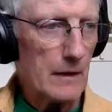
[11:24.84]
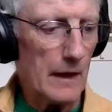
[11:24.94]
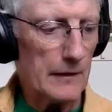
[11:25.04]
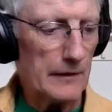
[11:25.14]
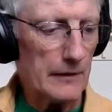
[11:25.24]

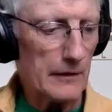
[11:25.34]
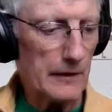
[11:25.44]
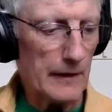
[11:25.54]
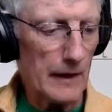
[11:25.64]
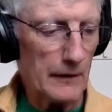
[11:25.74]
And then you're going to
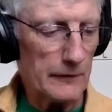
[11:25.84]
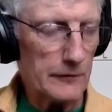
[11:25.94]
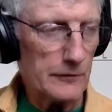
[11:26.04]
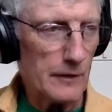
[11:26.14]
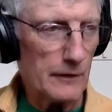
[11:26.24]
go down to the
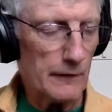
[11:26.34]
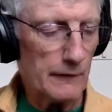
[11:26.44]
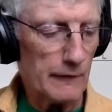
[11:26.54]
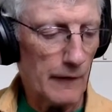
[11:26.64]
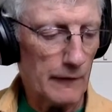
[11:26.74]
2 on
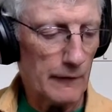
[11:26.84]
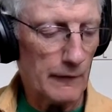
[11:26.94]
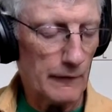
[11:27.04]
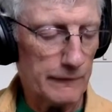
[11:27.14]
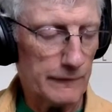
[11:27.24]

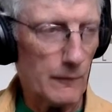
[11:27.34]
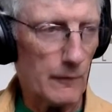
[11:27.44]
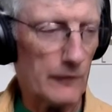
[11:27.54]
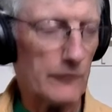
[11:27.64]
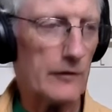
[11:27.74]
the
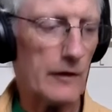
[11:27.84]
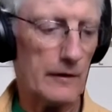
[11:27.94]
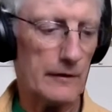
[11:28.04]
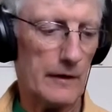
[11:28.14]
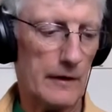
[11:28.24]
4s
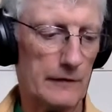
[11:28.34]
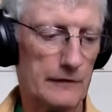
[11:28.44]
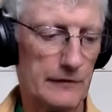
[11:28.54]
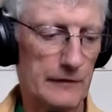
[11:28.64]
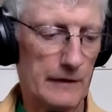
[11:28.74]
on
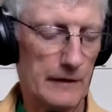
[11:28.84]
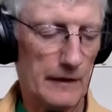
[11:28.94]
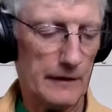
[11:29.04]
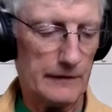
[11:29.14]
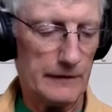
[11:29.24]
G,
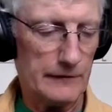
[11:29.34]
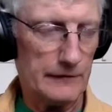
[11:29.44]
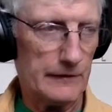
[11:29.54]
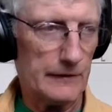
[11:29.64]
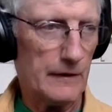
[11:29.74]
D and
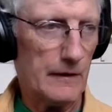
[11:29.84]
G,